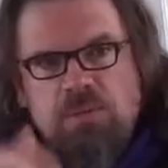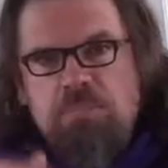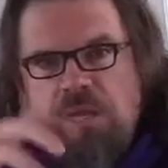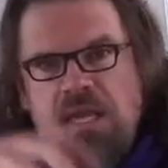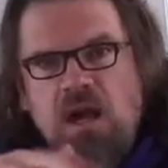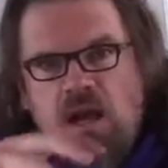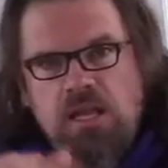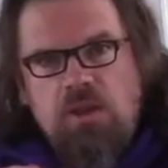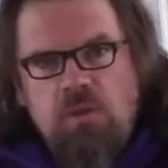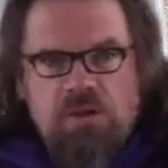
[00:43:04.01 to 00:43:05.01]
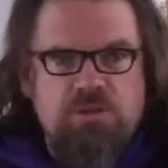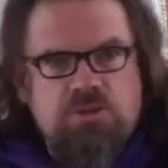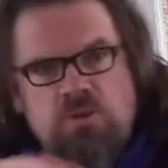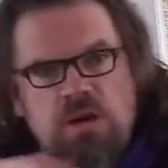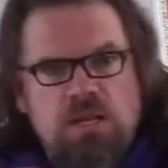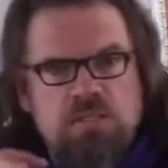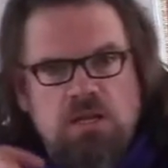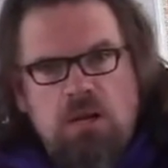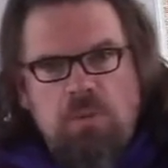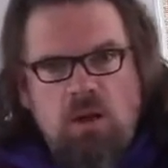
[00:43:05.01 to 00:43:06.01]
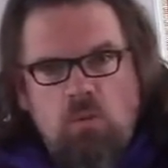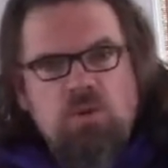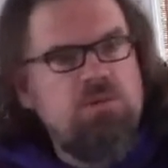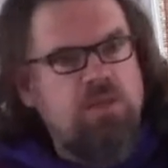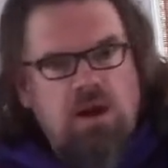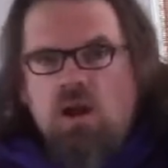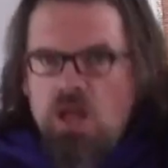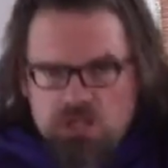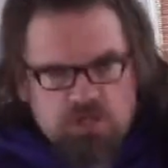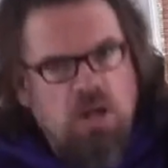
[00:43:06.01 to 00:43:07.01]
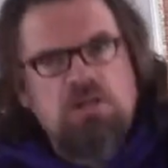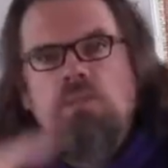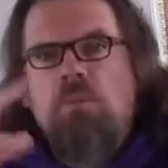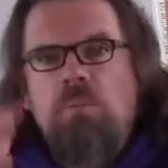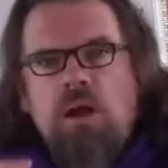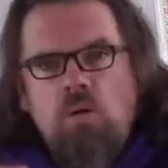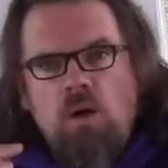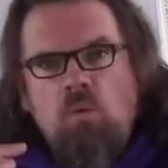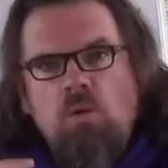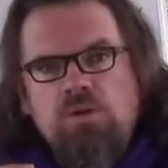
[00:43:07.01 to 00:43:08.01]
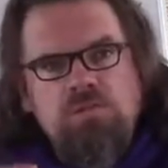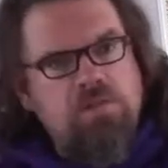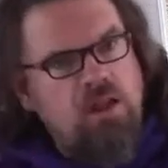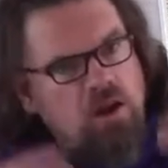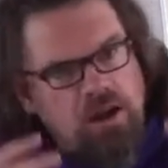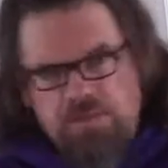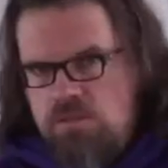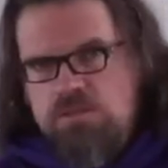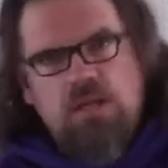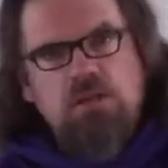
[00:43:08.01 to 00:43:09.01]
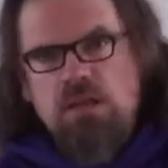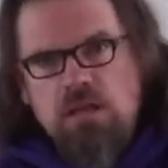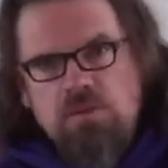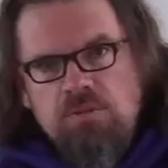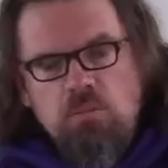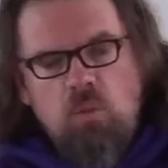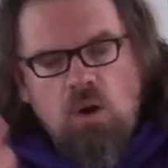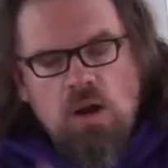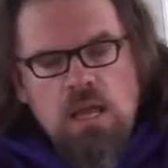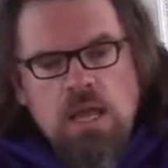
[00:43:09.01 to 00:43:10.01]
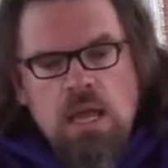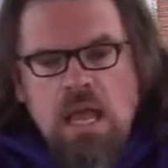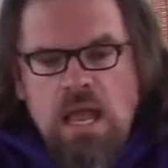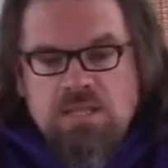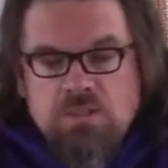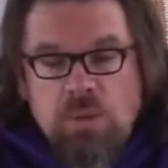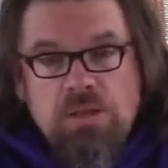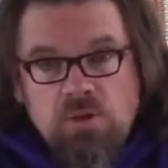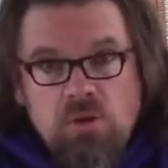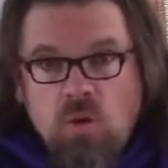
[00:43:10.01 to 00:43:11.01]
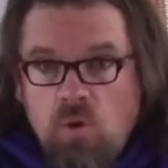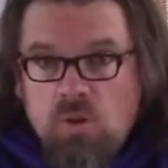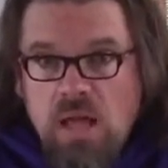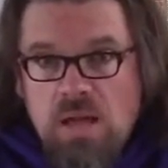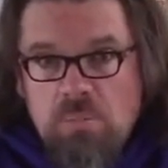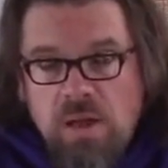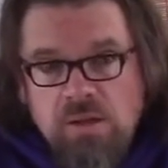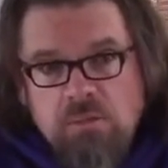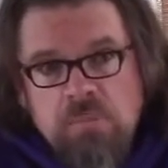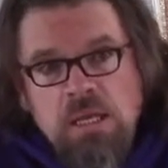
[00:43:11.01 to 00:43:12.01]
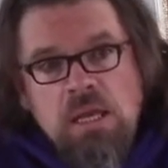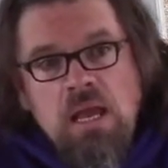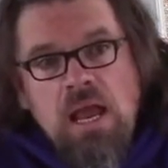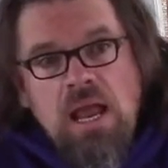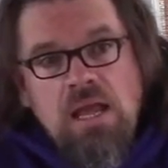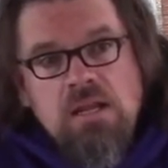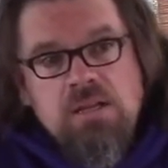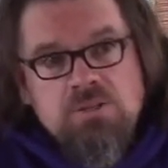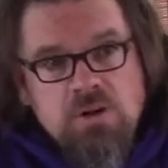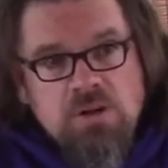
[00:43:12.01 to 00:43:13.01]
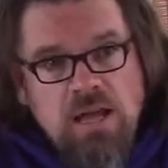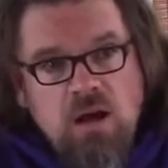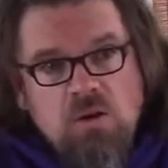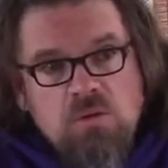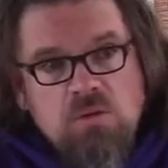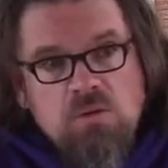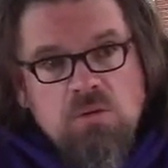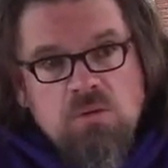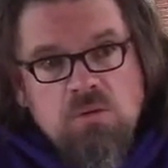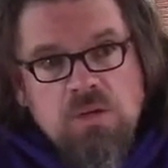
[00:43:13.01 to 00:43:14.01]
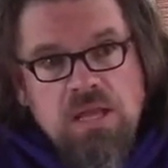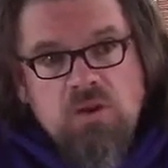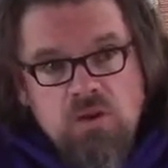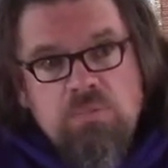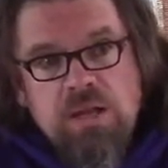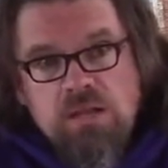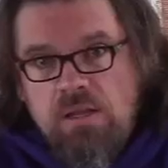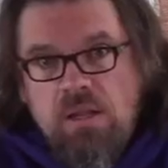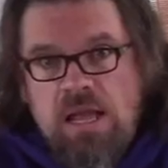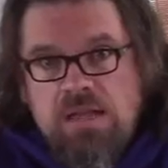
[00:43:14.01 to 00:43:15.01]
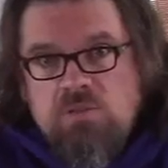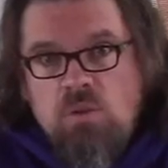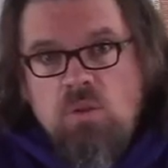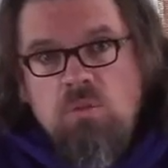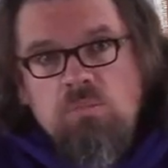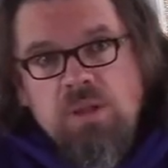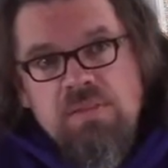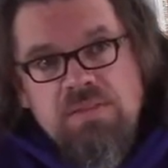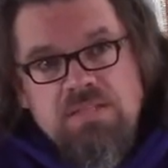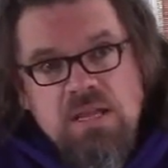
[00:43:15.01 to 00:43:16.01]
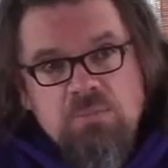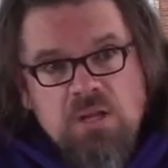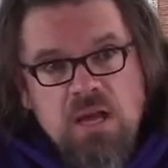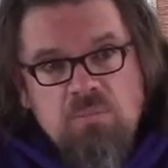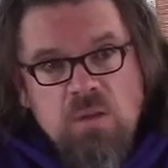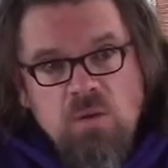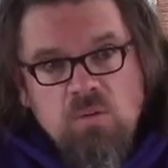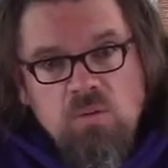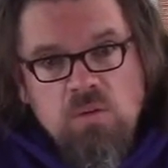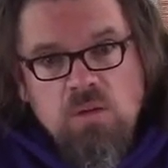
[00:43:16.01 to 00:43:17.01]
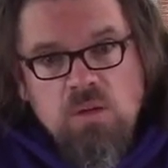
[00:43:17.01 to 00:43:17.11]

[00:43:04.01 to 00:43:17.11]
peacocking around you, strutting and talking about how wonderful they are, talk to them about how wonderful they are, and they'll tell you even more. And so I learned a whole lot about him. And it turned out he could be a little asshole, but at the same time, though,